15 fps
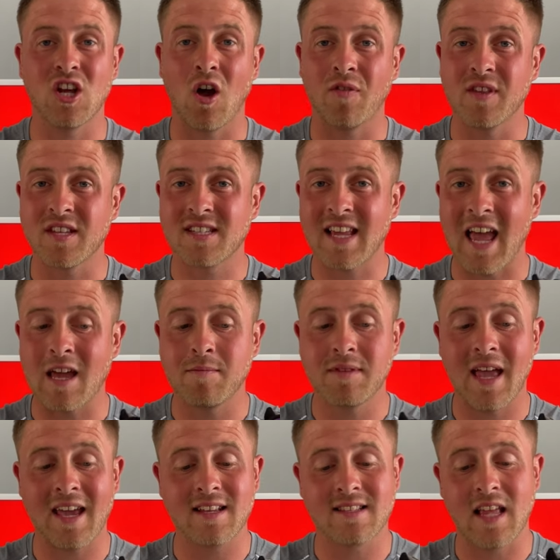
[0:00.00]
on the same
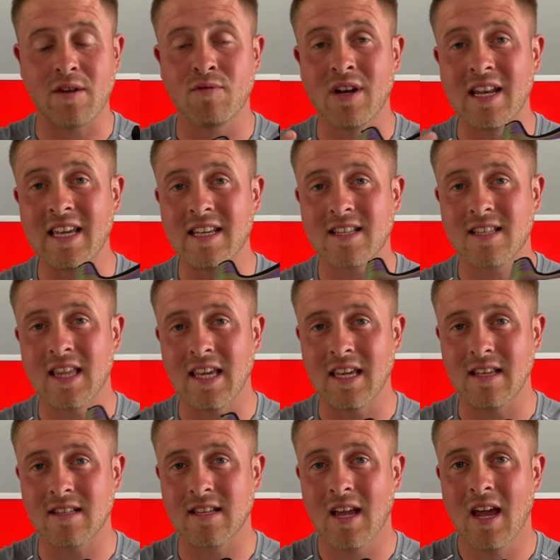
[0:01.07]
days they released
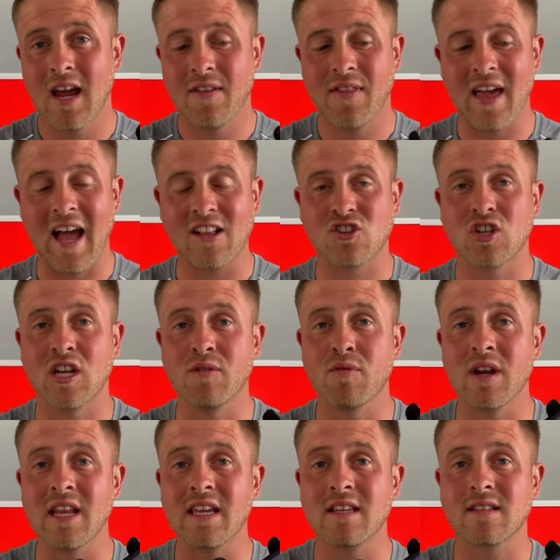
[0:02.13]
these, they actually
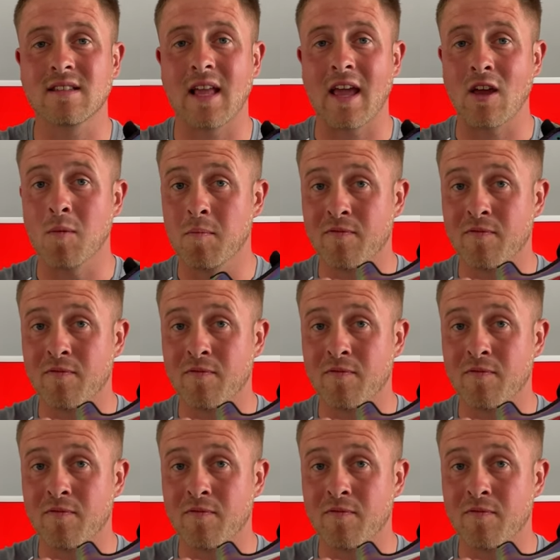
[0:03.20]
released a um,